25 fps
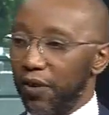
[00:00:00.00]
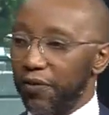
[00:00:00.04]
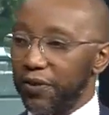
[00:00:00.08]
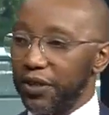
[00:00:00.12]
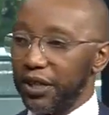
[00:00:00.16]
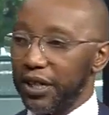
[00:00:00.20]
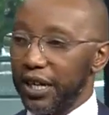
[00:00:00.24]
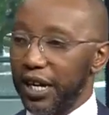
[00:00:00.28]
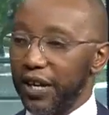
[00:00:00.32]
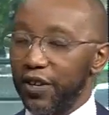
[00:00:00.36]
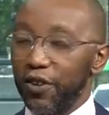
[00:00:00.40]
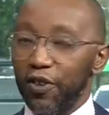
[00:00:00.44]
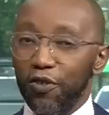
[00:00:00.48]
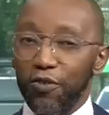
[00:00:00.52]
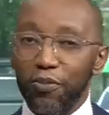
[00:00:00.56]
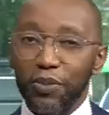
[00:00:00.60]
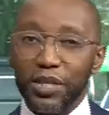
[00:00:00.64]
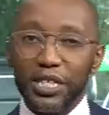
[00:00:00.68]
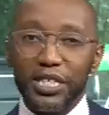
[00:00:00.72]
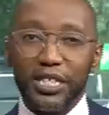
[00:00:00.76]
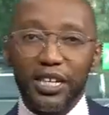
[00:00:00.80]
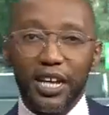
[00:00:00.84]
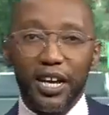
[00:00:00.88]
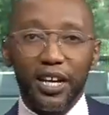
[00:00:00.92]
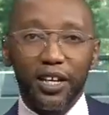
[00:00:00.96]
uh, of the kind of
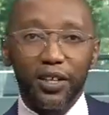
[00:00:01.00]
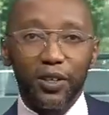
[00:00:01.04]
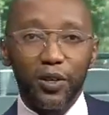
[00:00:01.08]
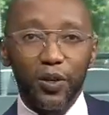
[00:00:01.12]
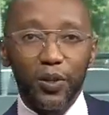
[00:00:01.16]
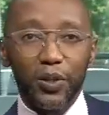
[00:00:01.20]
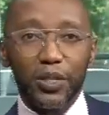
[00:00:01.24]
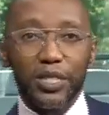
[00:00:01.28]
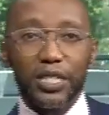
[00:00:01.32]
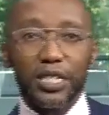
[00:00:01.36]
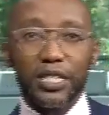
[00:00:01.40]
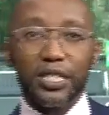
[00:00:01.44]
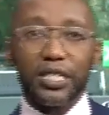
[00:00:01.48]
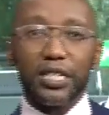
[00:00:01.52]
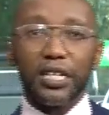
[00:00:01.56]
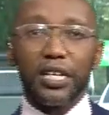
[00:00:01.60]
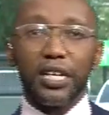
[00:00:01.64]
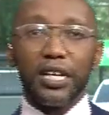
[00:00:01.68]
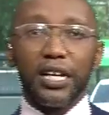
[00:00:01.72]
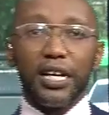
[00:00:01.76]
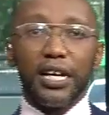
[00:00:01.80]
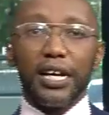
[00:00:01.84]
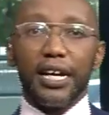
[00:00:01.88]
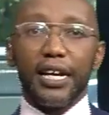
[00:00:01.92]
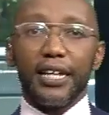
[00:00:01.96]
misdiagnosis
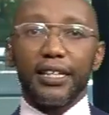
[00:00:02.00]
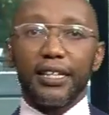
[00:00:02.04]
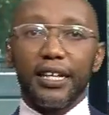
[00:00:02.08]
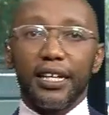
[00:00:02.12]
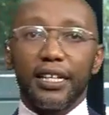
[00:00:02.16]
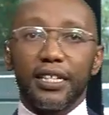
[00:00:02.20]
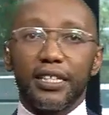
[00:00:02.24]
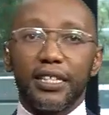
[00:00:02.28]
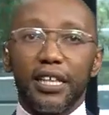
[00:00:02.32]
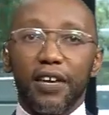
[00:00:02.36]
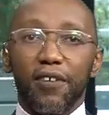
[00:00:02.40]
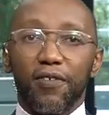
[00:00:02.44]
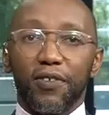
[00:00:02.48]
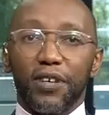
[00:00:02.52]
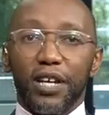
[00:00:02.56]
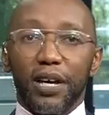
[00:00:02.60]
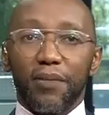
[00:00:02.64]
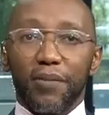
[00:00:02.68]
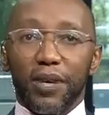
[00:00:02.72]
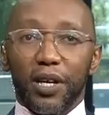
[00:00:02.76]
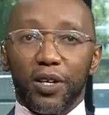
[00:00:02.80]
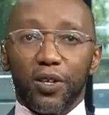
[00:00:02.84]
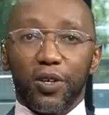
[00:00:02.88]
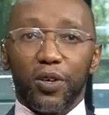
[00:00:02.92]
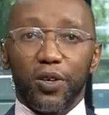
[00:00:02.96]
uh, that they've
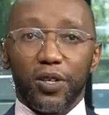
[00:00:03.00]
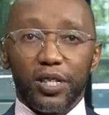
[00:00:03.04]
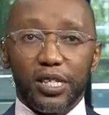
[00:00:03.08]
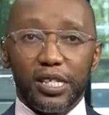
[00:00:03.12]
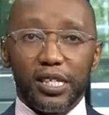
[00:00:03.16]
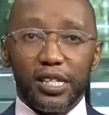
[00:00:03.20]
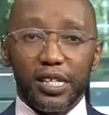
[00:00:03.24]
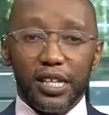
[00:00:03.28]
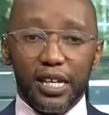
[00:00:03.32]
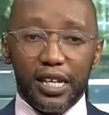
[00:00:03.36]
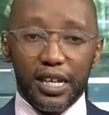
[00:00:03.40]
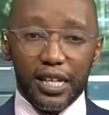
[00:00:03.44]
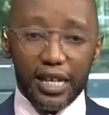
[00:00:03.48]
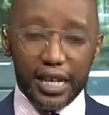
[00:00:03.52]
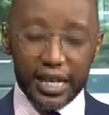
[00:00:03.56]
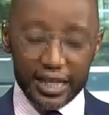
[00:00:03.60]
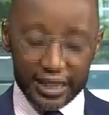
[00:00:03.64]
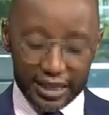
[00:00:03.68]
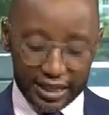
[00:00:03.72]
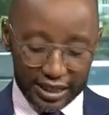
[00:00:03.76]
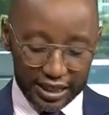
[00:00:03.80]
come across uh,